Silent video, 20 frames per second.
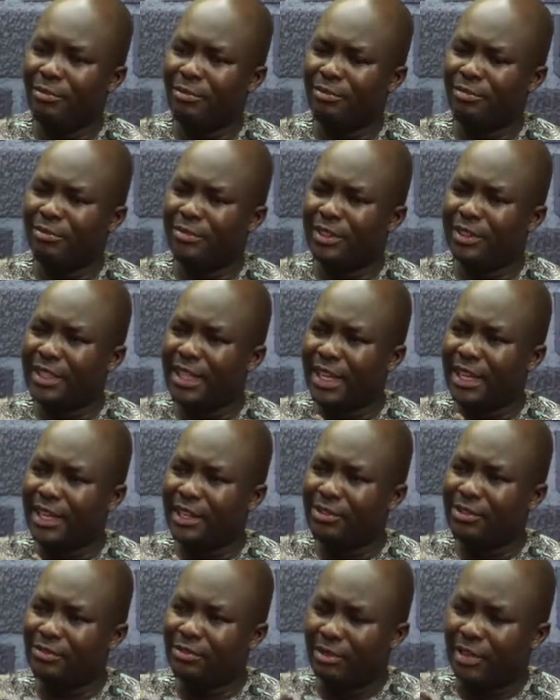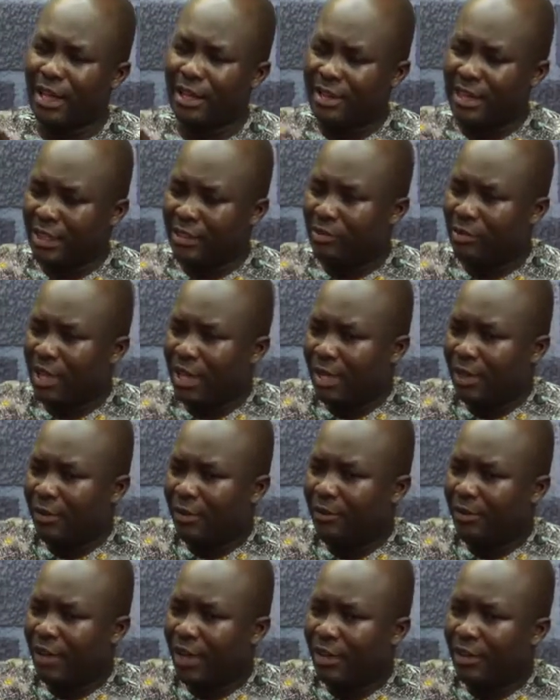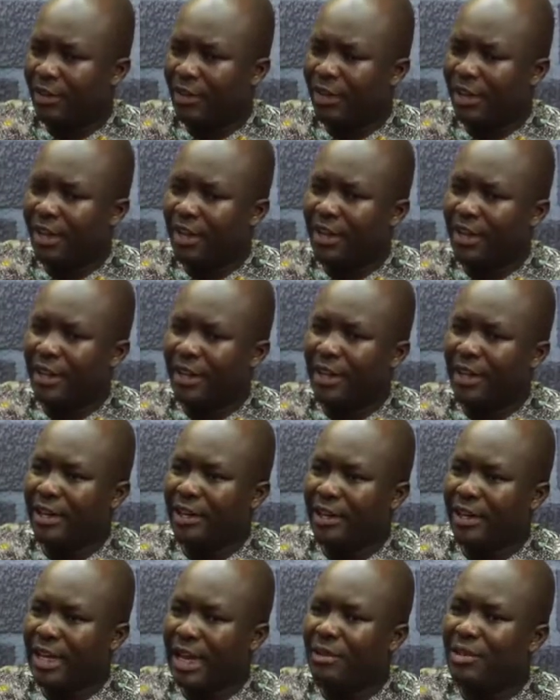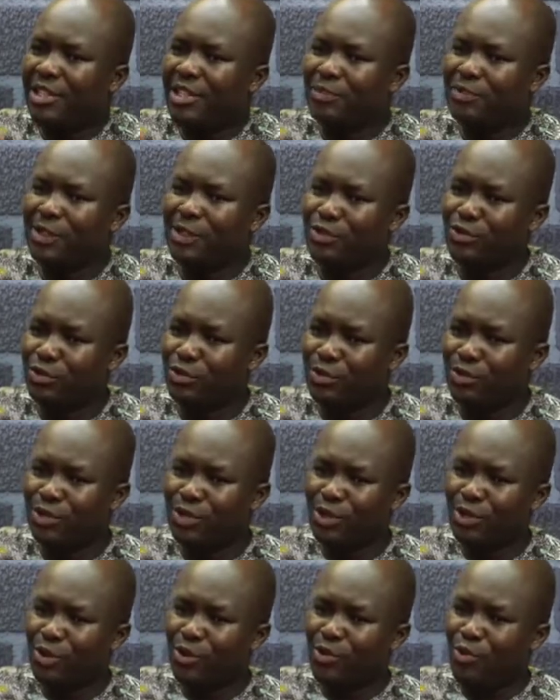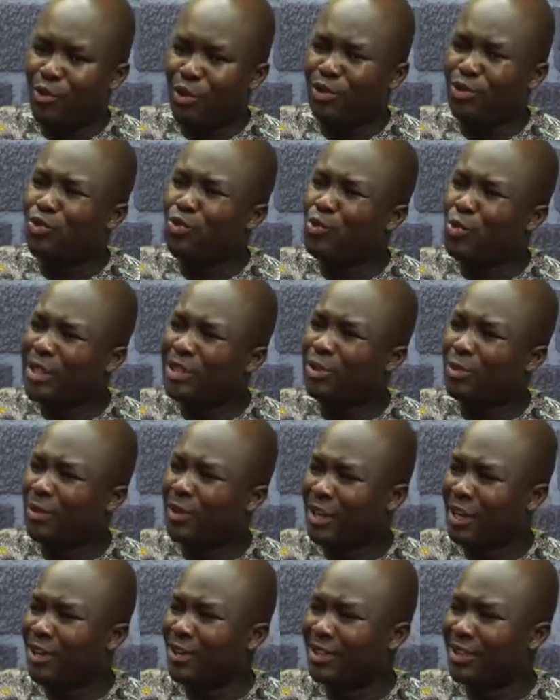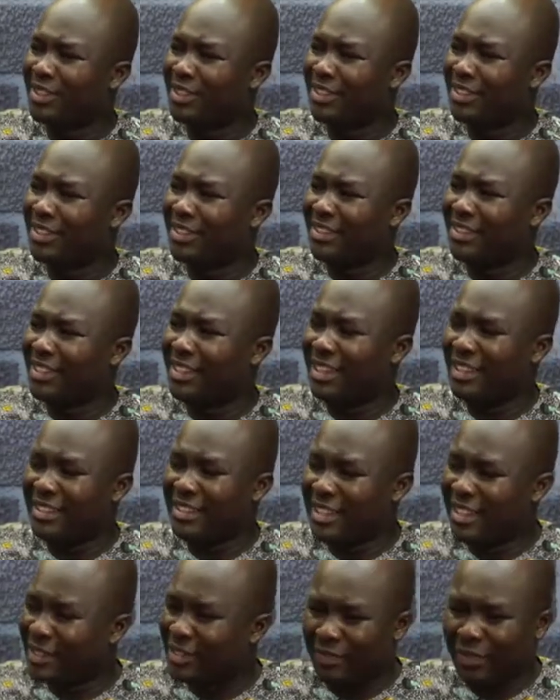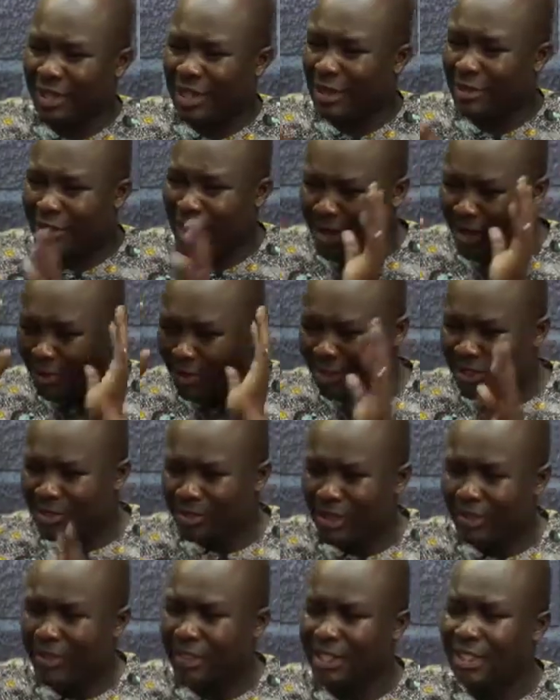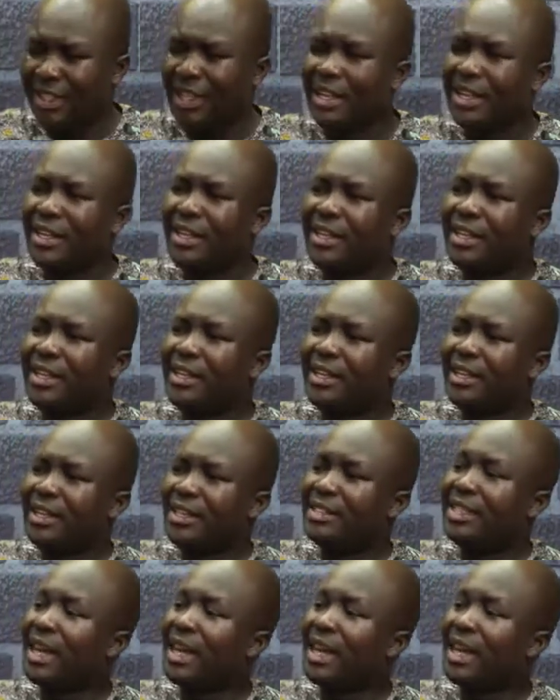decided to, that actually encouraged me to want to wait upon the Lord and just forget about wanting to have a child, is that I